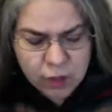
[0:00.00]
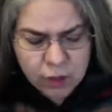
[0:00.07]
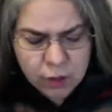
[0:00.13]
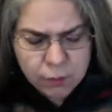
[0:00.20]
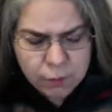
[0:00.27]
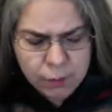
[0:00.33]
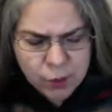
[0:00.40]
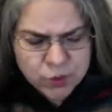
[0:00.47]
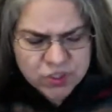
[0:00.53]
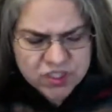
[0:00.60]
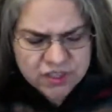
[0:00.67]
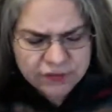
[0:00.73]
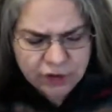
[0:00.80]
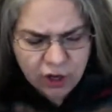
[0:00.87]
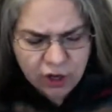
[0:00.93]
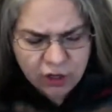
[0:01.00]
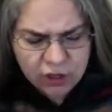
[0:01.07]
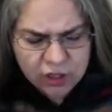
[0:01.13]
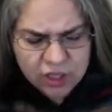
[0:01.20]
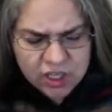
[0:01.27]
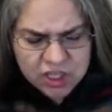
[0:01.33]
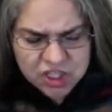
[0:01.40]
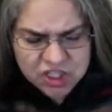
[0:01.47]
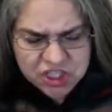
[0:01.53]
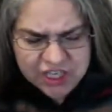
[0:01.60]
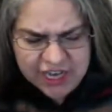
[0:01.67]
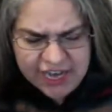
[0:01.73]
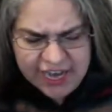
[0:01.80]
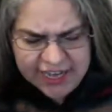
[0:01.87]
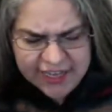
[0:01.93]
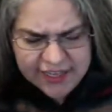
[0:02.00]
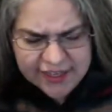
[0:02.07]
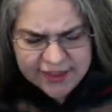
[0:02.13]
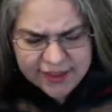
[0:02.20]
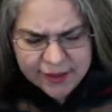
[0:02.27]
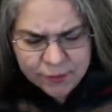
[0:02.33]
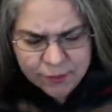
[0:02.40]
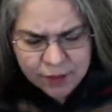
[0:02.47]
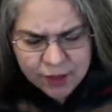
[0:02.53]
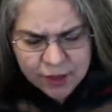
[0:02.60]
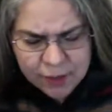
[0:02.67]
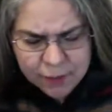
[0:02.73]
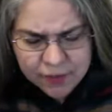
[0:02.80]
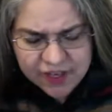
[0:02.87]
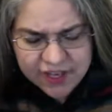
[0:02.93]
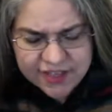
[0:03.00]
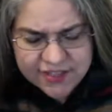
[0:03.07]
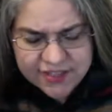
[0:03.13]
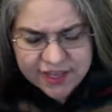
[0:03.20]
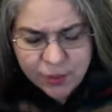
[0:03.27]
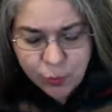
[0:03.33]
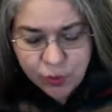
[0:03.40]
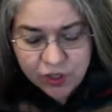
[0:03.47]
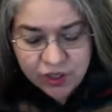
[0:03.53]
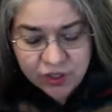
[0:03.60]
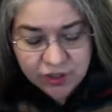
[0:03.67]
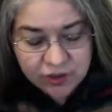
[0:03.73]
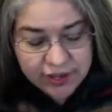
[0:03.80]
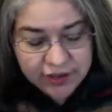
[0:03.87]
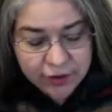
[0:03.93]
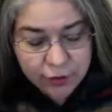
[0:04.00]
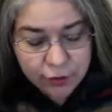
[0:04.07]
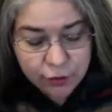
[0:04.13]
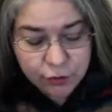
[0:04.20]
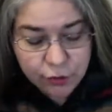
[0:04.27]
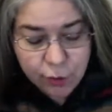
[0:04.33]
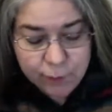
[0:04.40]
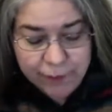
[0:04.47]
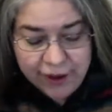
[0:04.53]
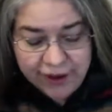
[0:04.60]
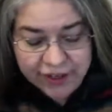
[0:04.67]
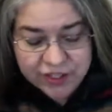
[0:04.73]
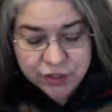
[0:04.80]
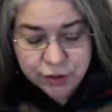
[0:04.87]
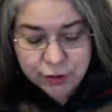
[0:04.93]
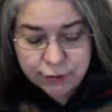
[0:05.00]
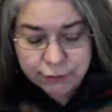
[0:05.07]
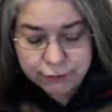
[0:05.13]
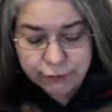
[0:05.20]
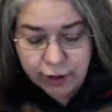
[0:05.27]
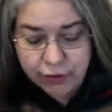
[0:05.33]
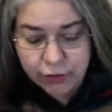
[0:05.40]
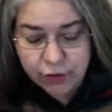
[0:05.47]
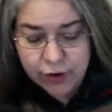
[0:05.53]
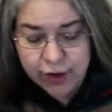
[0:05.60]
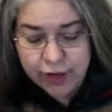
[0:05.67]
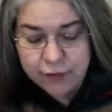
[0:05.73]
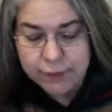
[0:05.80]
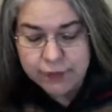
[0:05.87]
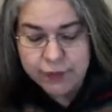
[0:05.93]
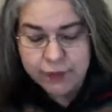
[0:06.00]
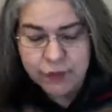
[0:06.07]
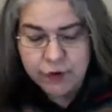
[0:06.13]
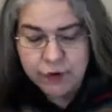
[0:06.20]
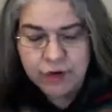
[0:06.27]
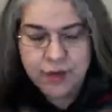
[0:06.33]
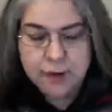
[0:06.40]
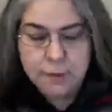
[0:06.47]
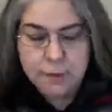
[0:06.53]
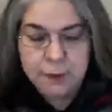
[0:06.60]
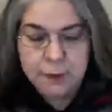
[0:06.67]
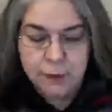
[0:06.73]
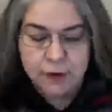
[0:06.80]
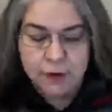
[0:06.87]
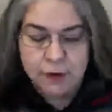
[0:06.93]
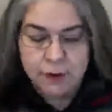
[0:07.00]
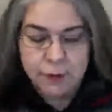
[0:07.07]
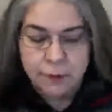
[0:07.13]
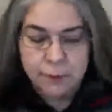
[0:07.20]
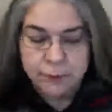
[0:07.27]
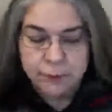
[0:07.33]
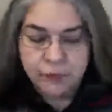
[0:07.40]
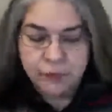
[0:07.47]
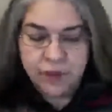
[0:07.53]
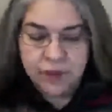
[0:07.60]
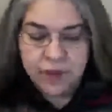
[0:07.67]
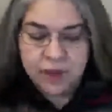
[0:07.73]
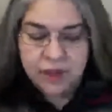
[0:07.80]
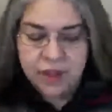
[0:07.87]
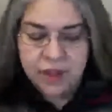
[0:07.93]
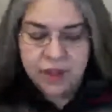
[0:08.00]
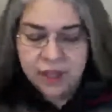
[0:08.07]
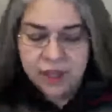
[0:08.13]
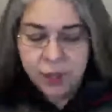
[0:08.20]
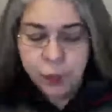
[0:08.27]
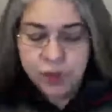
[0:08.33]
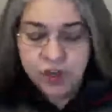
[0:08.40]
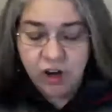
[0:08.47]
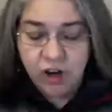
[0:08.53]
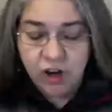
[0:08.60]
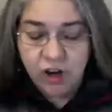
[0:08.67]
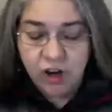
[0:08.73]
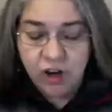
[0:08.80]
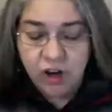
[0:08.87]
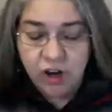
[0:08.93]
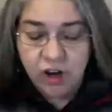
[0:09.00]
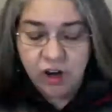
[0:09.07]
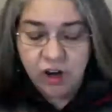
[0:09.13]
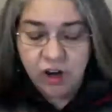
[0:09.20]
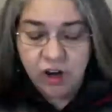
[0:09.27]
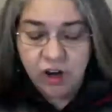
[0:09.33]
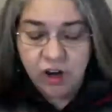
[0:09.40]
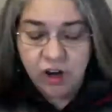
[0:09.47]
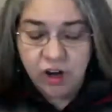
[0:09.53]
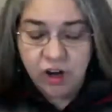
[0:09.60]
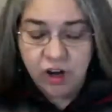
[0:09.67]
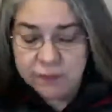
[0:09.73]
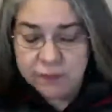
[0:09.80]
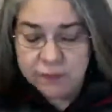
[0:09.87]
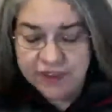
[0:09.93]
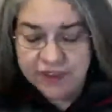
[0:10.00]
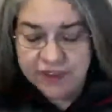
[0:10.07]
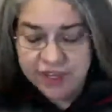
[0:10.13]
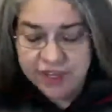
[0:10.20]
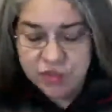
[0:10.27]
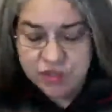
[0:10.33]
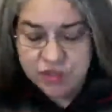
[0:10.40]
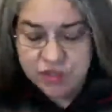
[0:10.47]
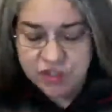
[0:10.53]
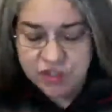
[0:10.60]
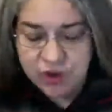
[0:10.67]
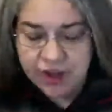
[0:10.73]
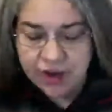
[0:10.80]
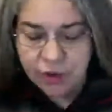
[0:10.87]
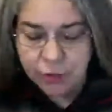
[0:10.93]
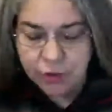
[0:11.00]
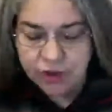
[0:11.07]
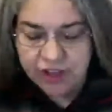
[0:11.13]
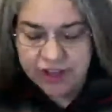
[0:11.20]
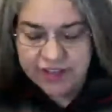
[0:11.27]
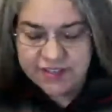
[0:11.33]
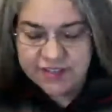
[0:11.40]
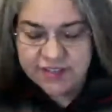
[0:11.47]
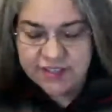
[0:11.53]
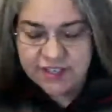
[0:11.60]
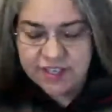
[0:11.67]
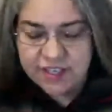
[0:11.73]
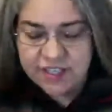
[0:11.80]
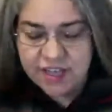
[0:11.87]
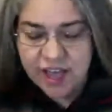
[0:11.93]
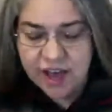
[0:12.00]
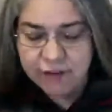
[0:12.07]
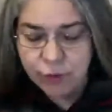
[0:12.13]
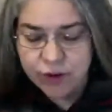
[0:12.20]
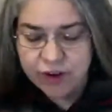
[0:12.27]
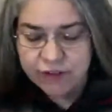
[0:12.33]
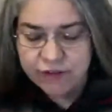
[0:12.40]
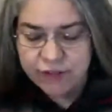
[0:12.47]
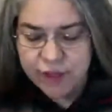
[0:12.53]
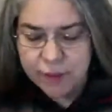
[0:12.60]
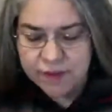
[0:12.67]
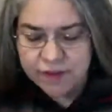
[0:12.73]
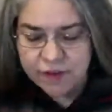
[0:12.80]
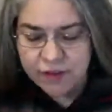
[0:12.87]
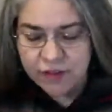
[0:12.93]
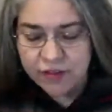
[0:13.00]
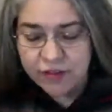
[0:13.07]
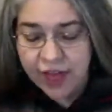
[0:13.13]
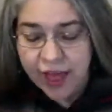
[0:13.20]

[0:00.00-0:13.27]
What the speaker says: Most of all, she hated them because they wouldn't let her go back to her father and mother in America. It would also be extremely dangerous, Johanna realized, to have one of them in the